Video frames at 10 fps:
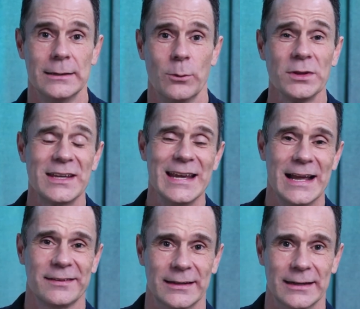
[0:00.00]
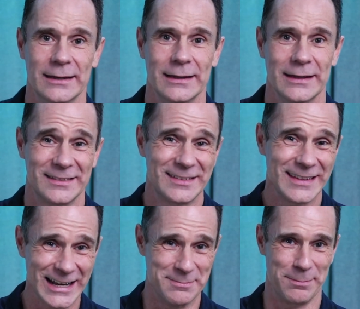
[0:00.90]
One key lesson that's
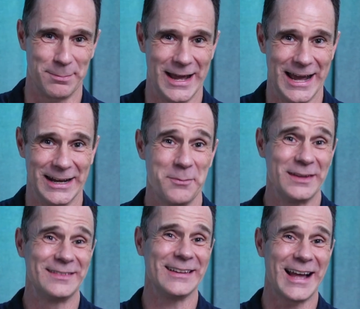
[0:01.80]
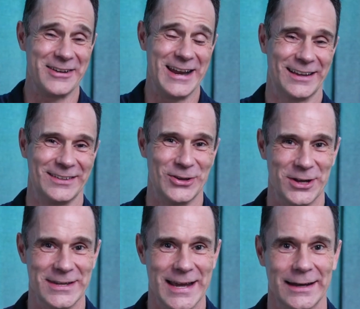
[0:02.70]
still in my plan, and we still haven't
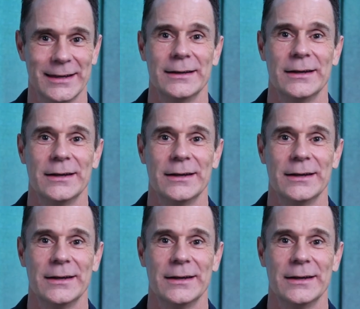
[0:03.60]
executed yet,